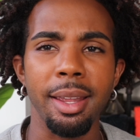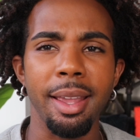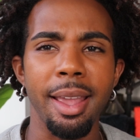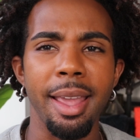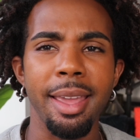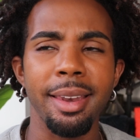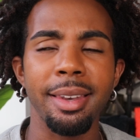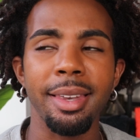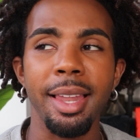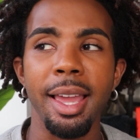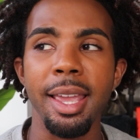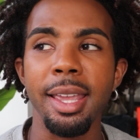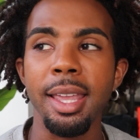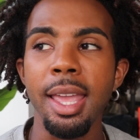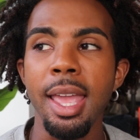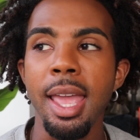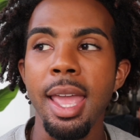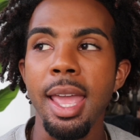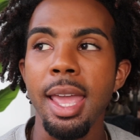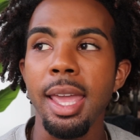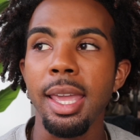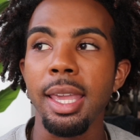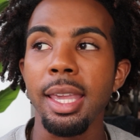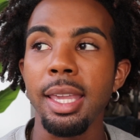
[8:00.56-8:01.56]
And like,
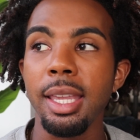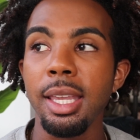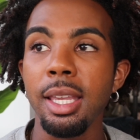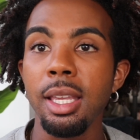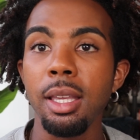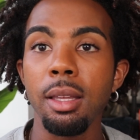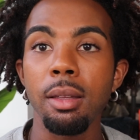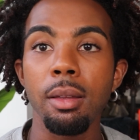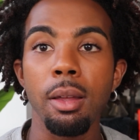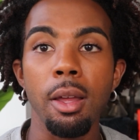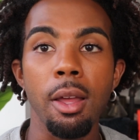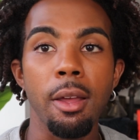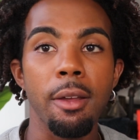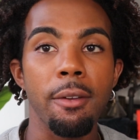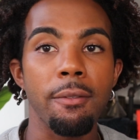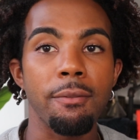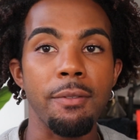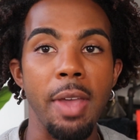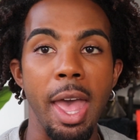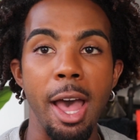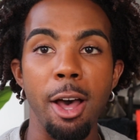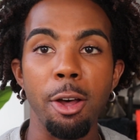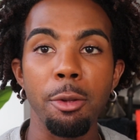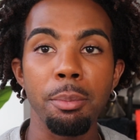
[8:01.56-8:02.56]
he
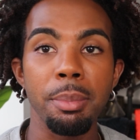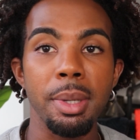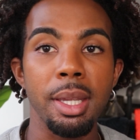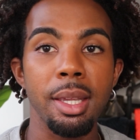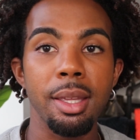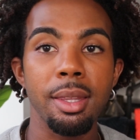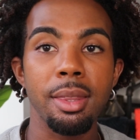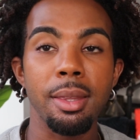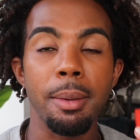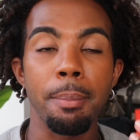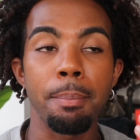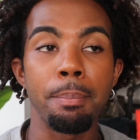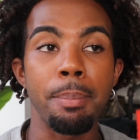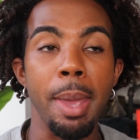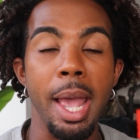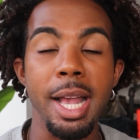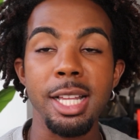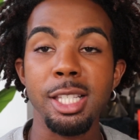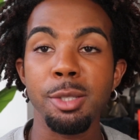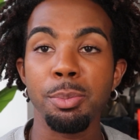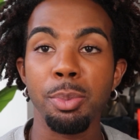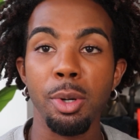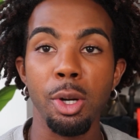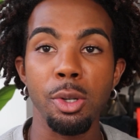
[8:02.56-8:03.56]
found me the
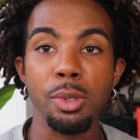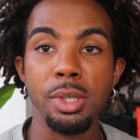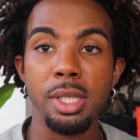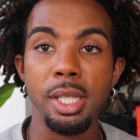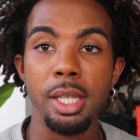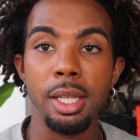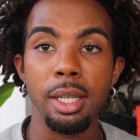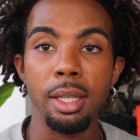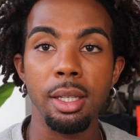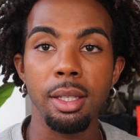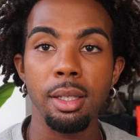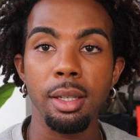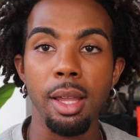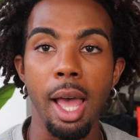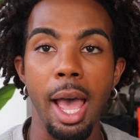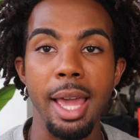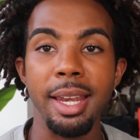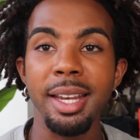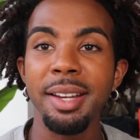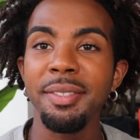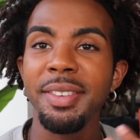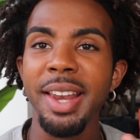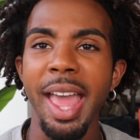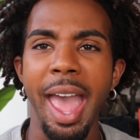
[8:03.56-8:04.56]
best protein. I
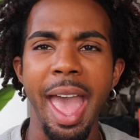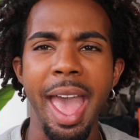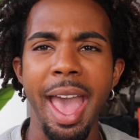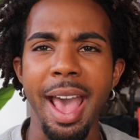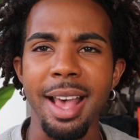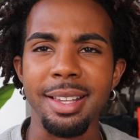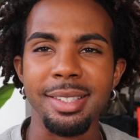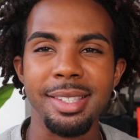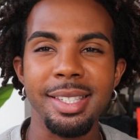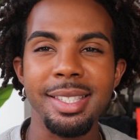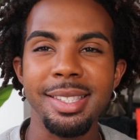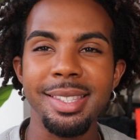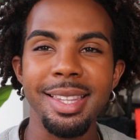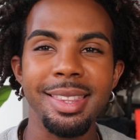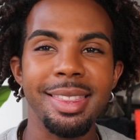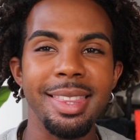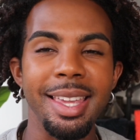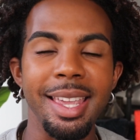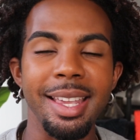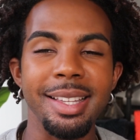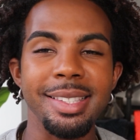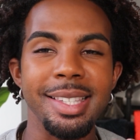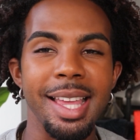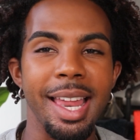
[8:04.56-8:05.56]
didn't even ask. This is the
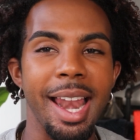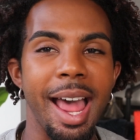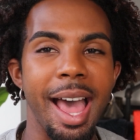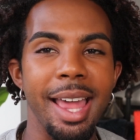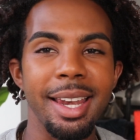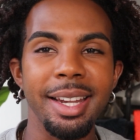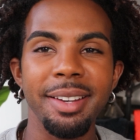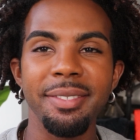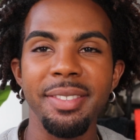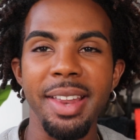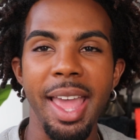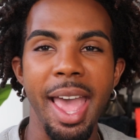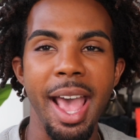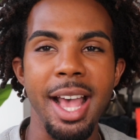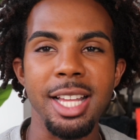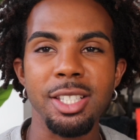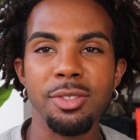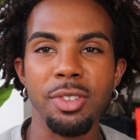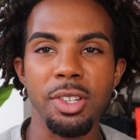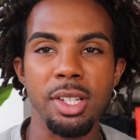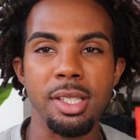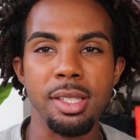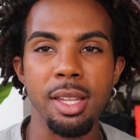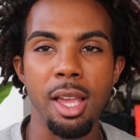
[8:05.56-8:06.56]
thing, is that I didn't even
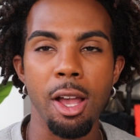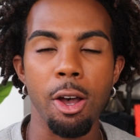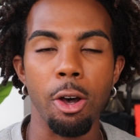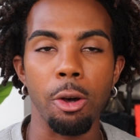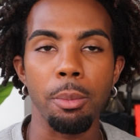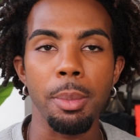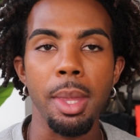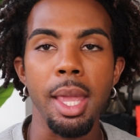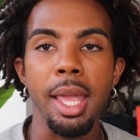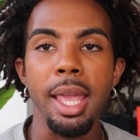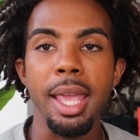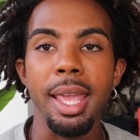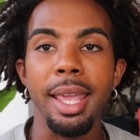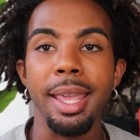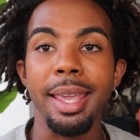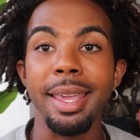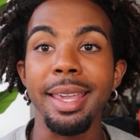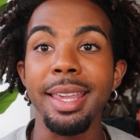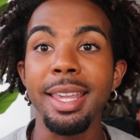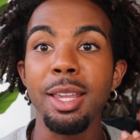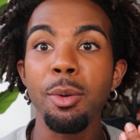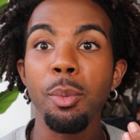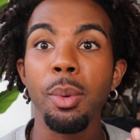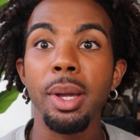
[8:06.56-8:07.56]
ask for his help.
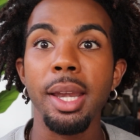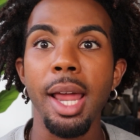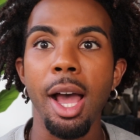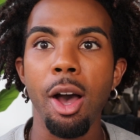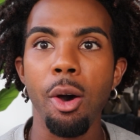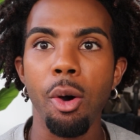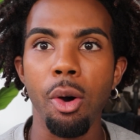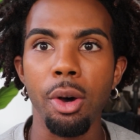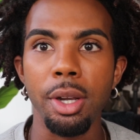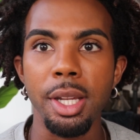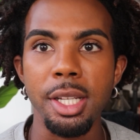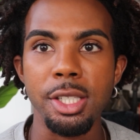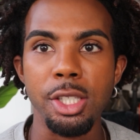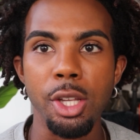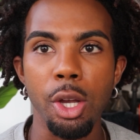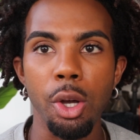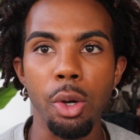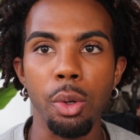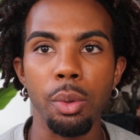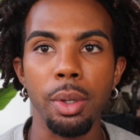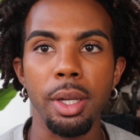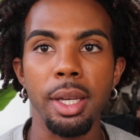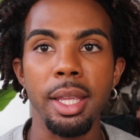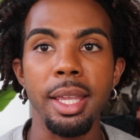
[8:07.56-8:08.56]
He went out on his
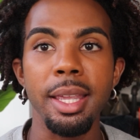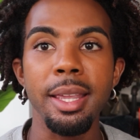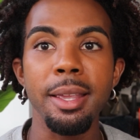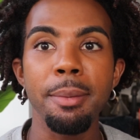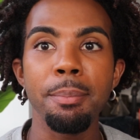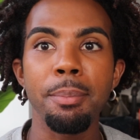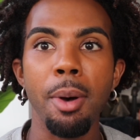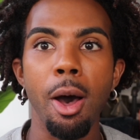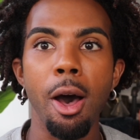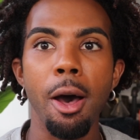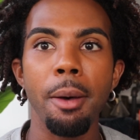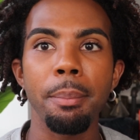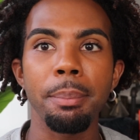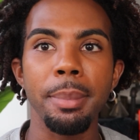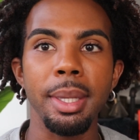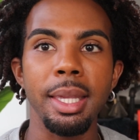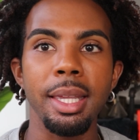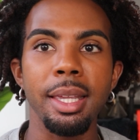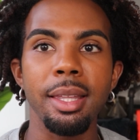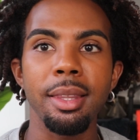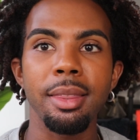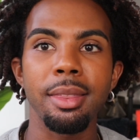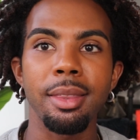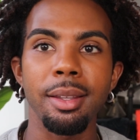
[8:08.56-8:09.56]
own, and he bought
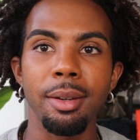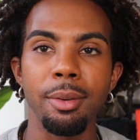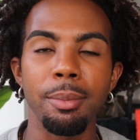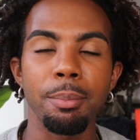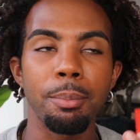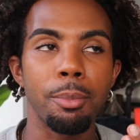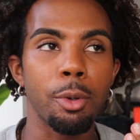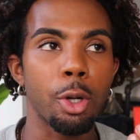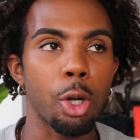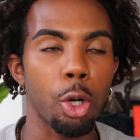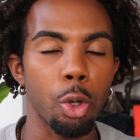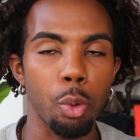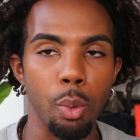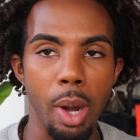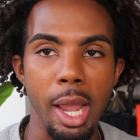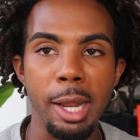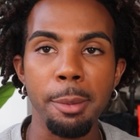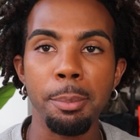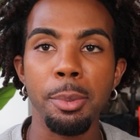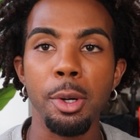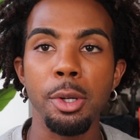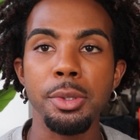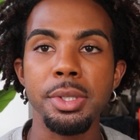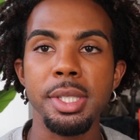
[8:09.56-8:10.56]
me the
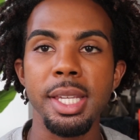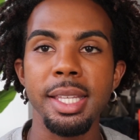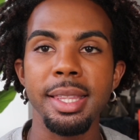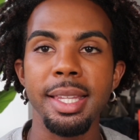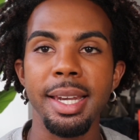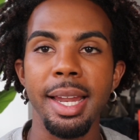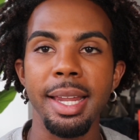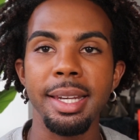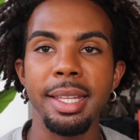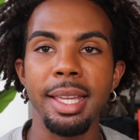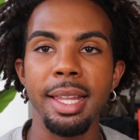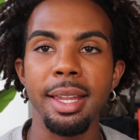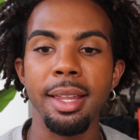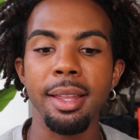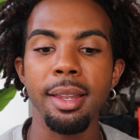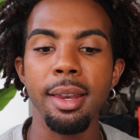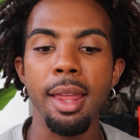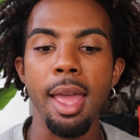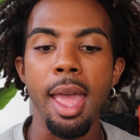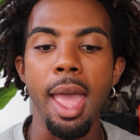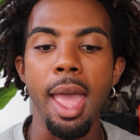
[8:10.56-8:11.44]
correct protein that I needed.